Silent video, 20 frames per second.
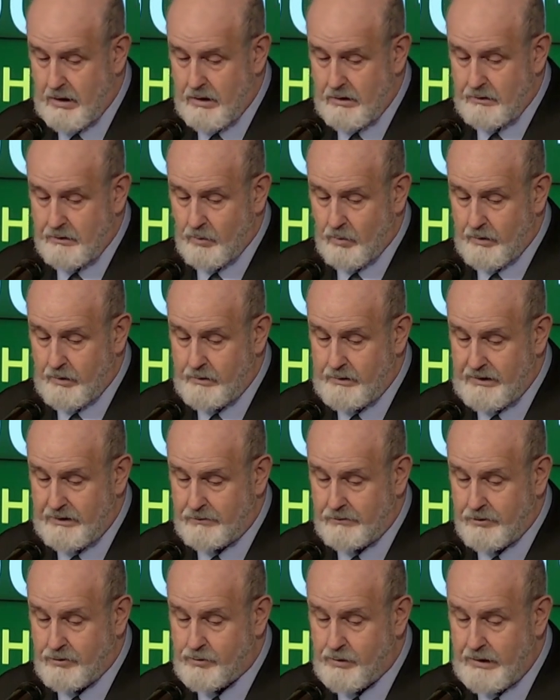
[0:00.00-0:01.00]
The word
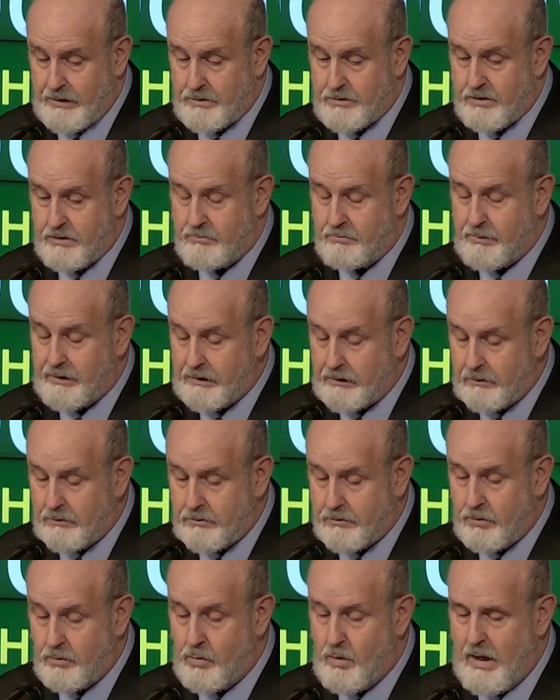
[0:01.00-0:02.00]
desecration means
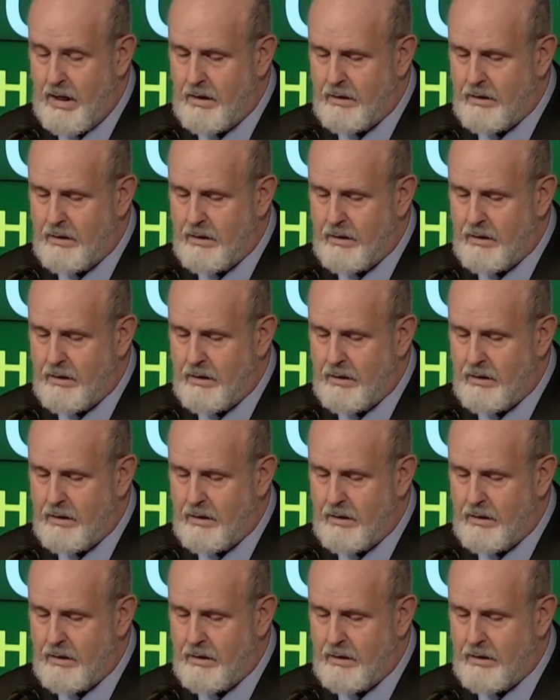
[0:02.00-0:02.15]
to